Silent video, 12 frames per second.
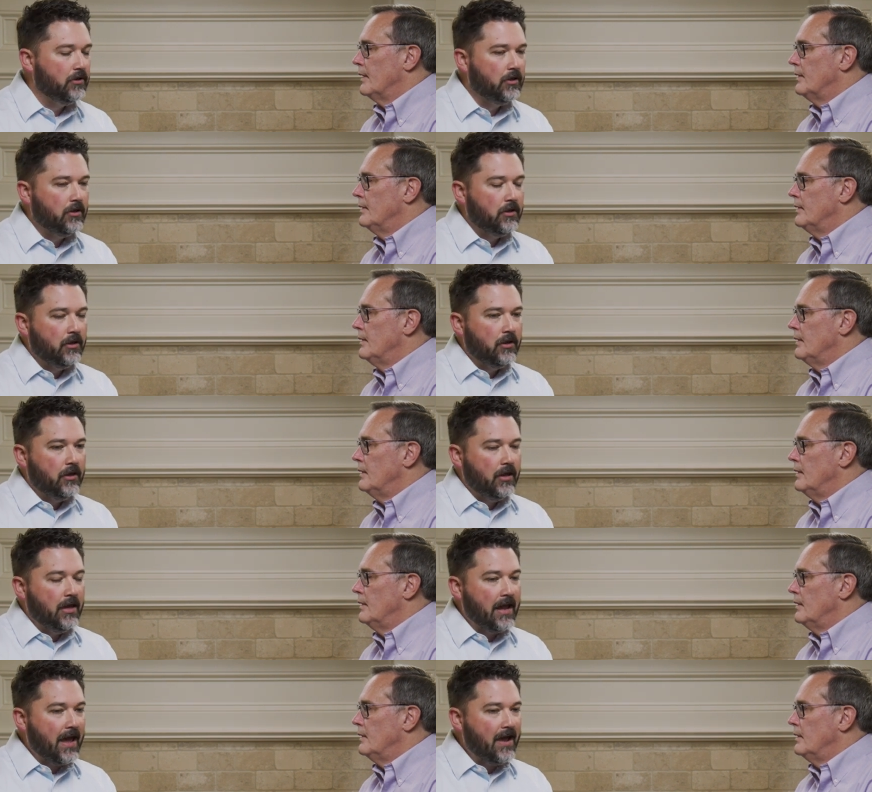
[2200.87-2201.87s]
Speaker 1: Yeah.
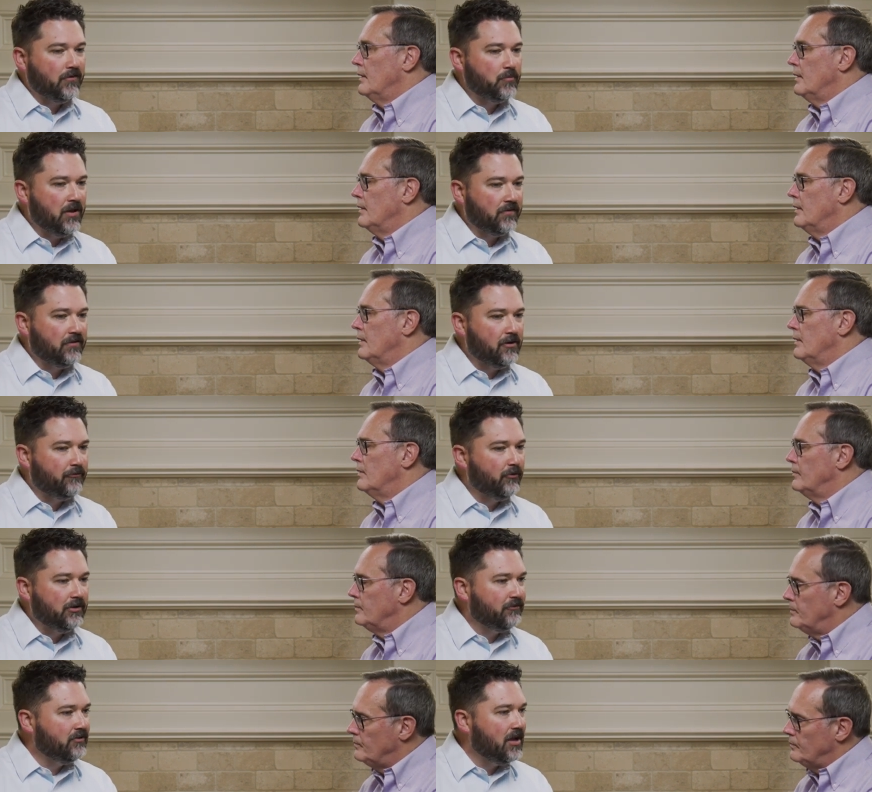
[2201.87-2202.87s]
And I ask myself,
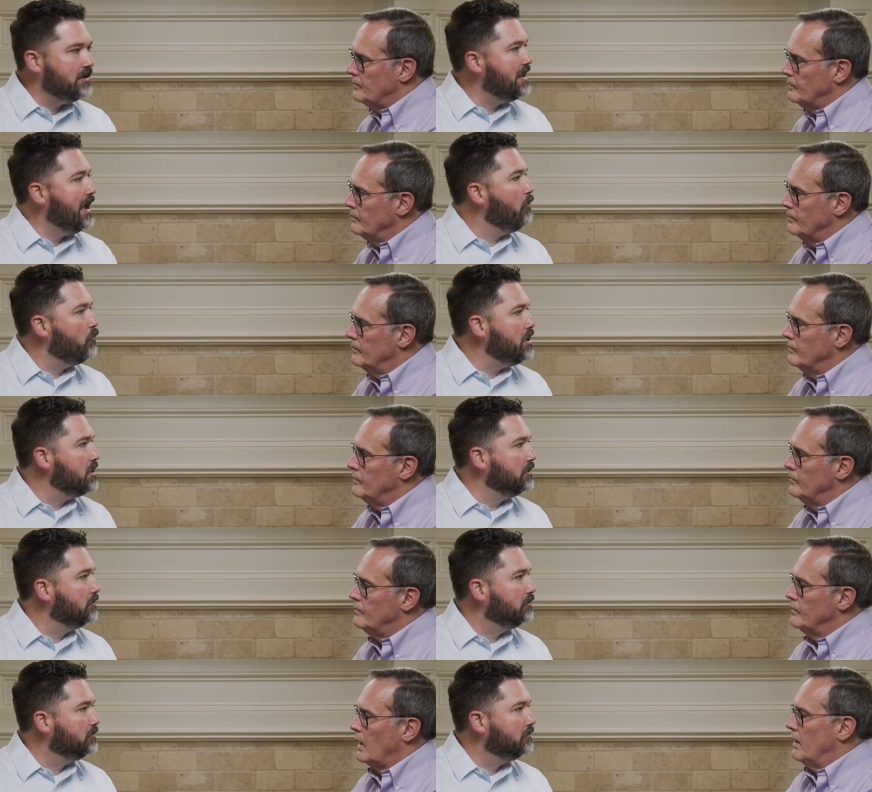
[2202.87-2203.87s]
well, if not now,
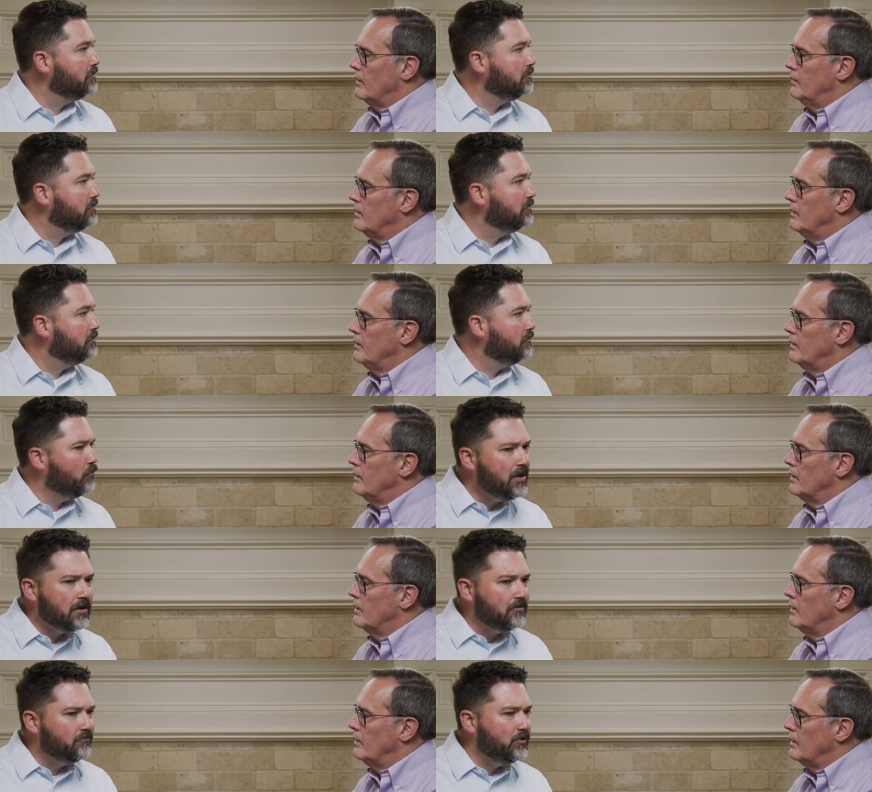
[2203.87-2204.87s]
when? Yeah.
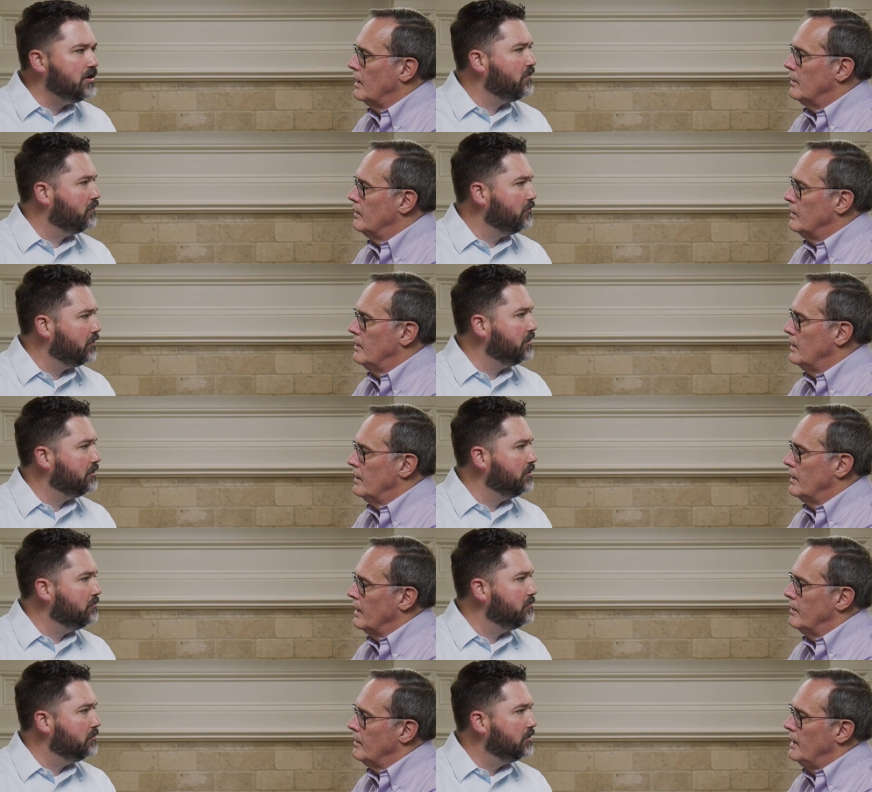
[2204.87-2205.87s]
When? When is the right
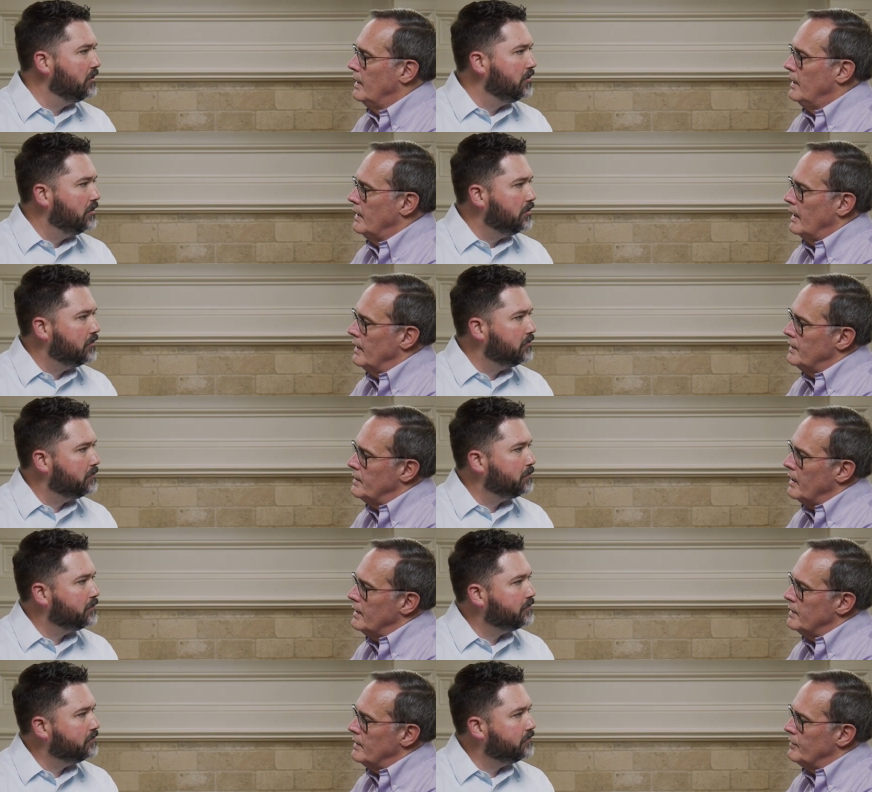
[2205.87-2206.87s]
time? Yeah. Yeah,
Speaker 2: it's
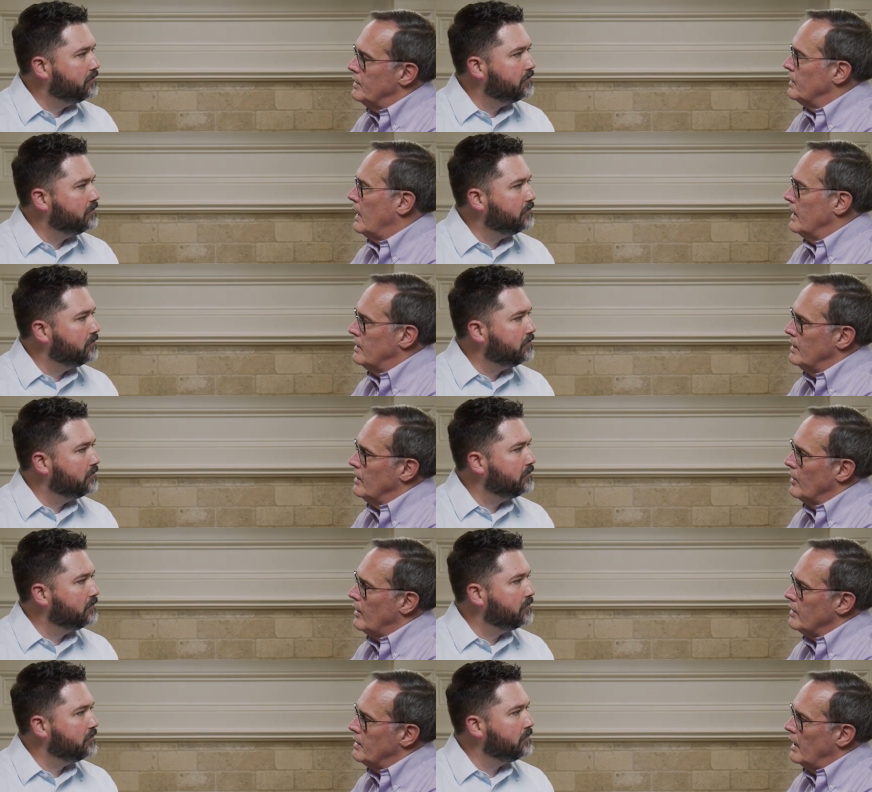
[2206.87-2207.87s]
not as if the science isn't
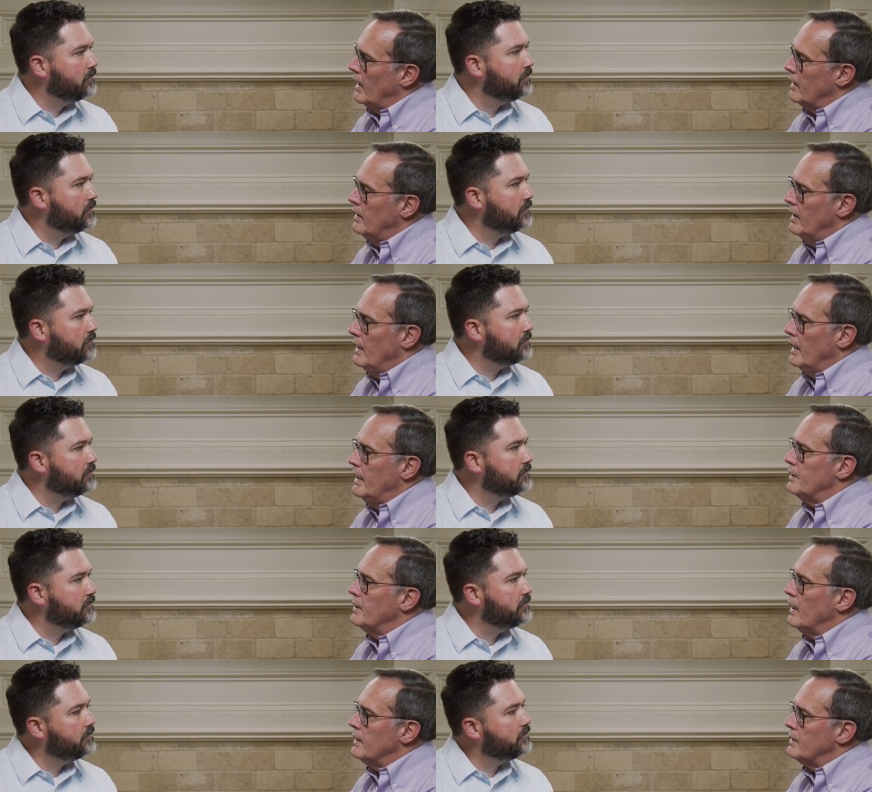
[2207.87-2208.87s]
on our side.
Speaker 1: And
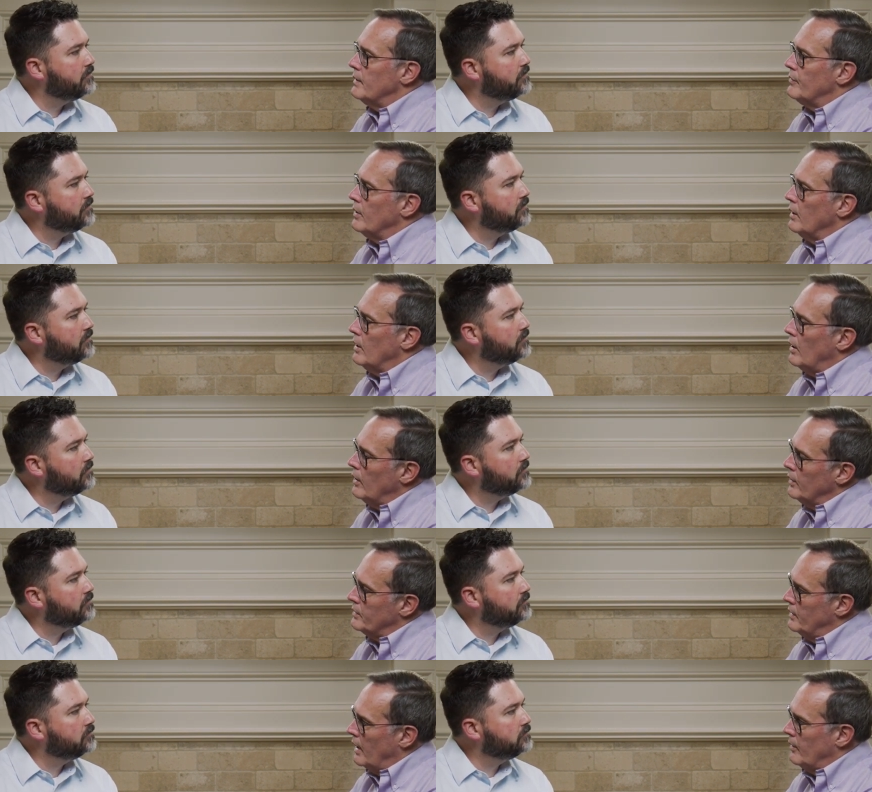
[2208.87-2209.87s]
it's
Speaker 2: not as if the
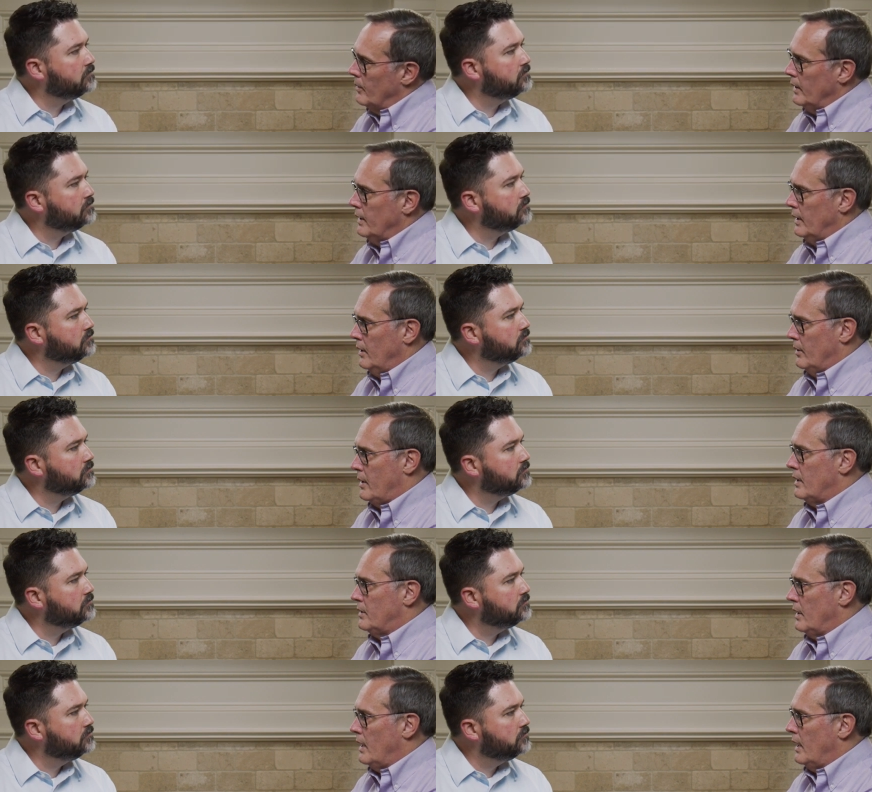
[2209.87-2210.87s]
law is not really on
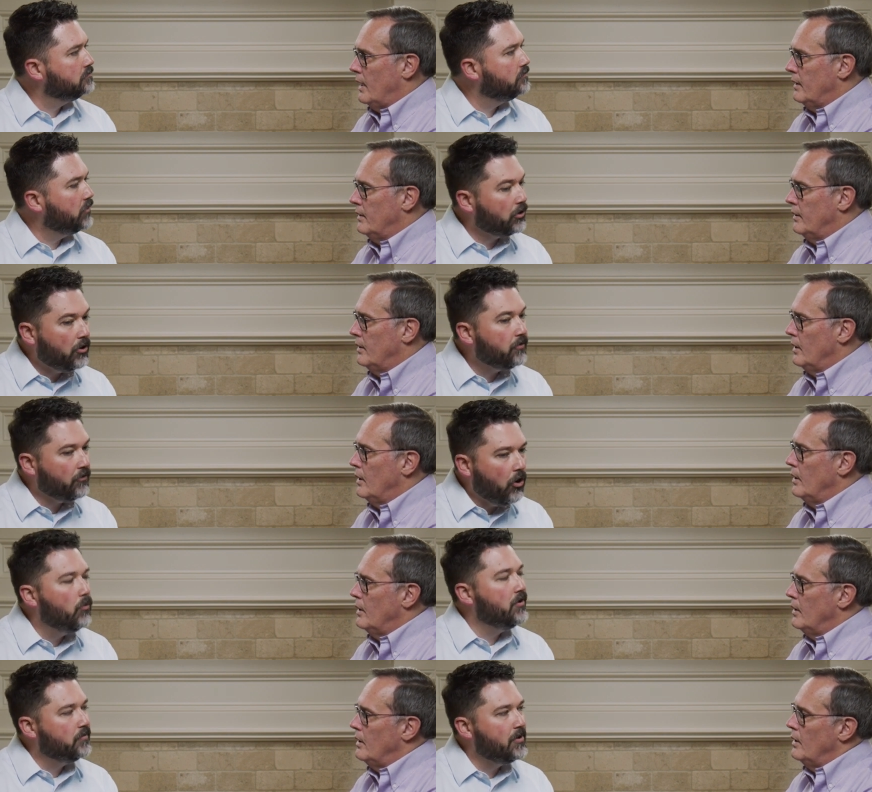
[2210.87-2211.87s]
our side. The law's
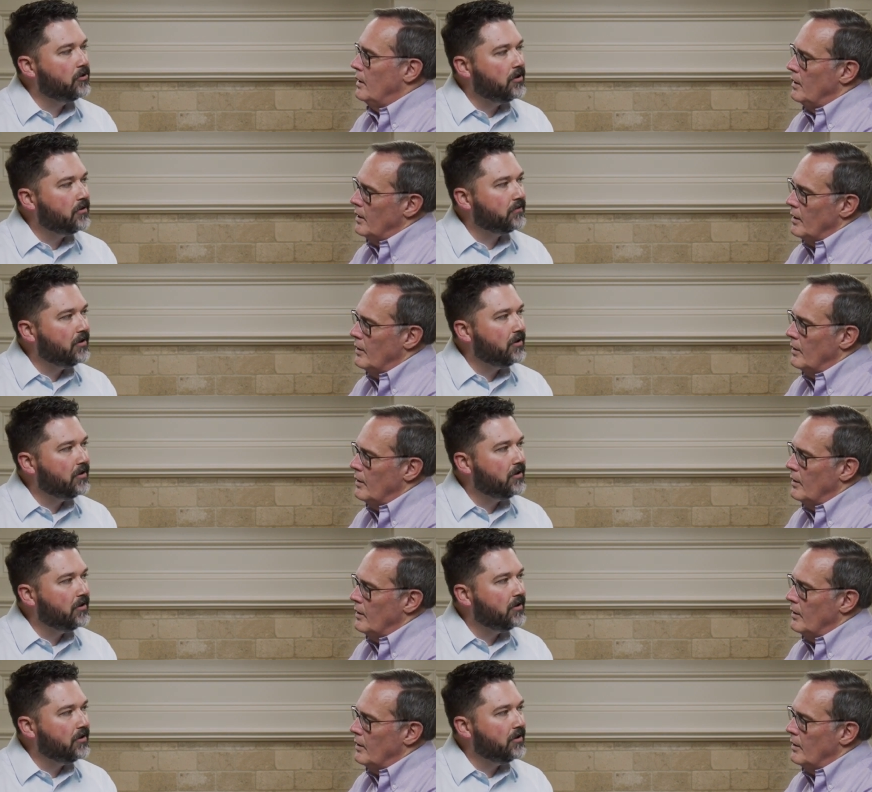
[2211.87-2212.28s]
always been on our